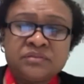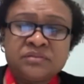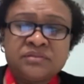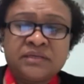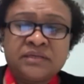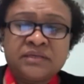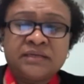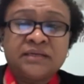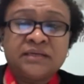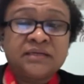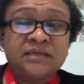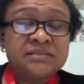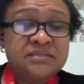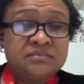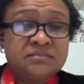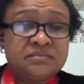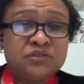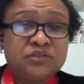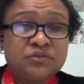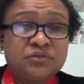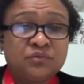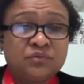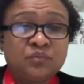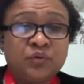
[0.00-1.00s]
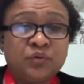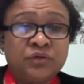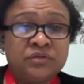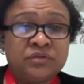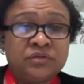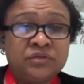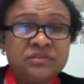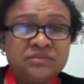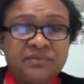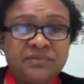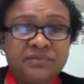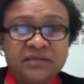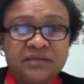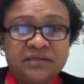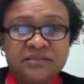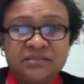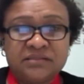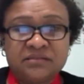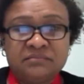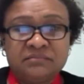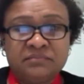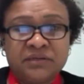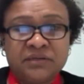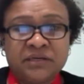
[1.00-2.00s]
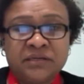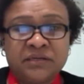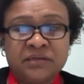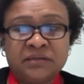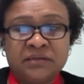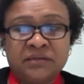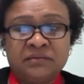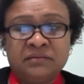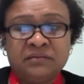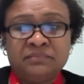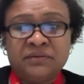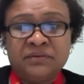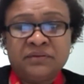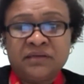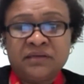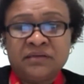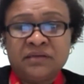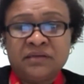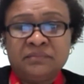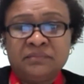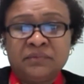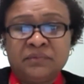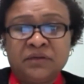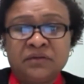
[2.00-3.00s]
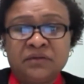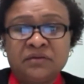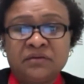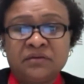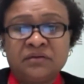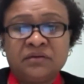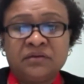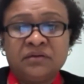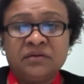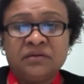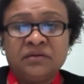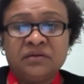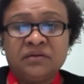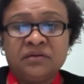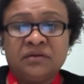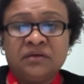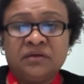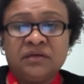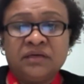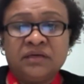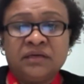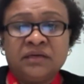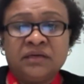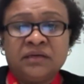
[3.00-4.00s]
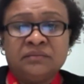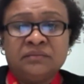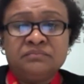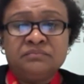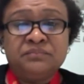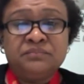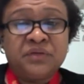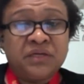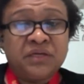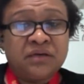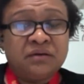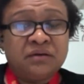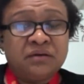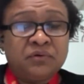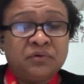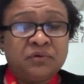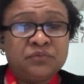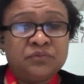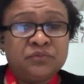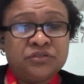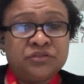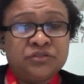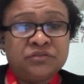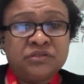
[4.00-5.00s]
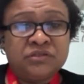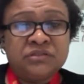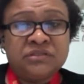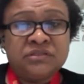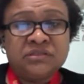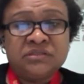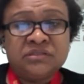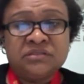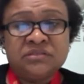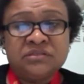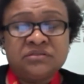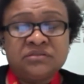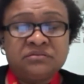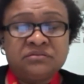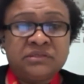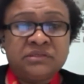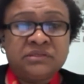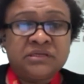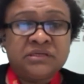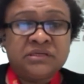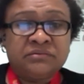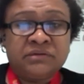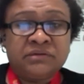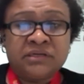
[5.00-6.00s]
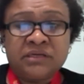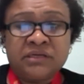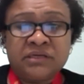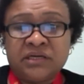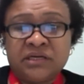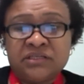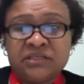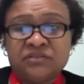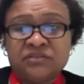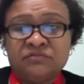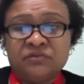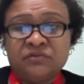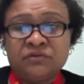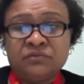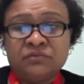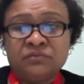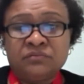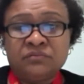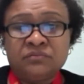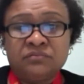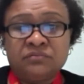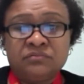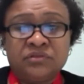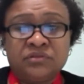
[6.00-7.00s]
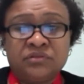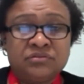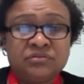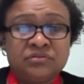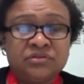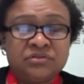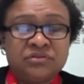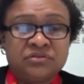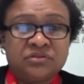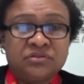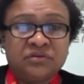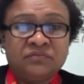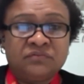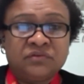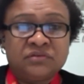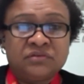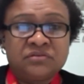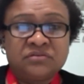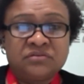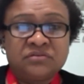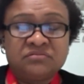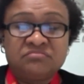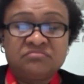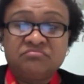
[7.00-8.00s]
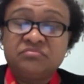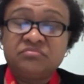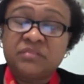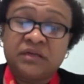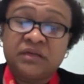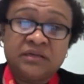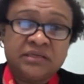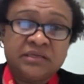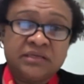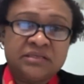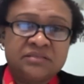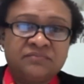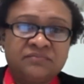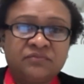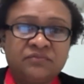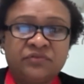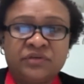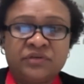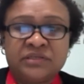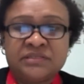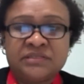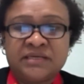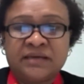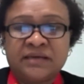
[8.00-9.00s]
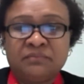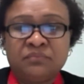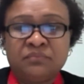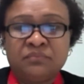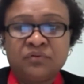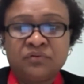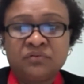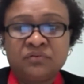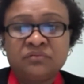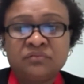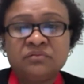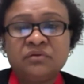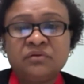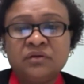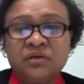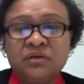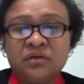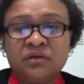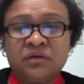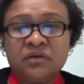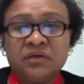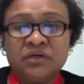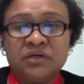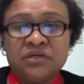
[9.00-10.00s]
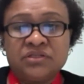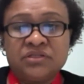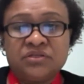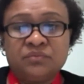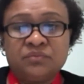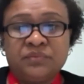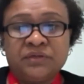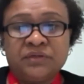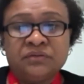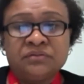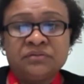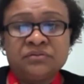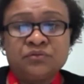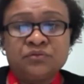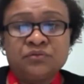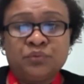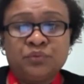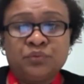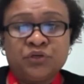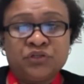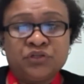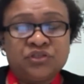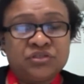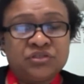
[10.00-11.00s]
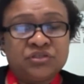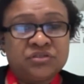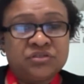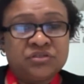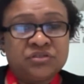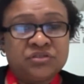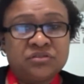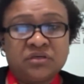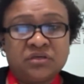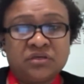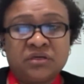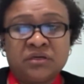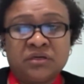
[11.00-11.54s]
that customers who weren't impacted by the pandemic pick up opportunities to redirect cash flow used to service a lease, for example, to build or purchase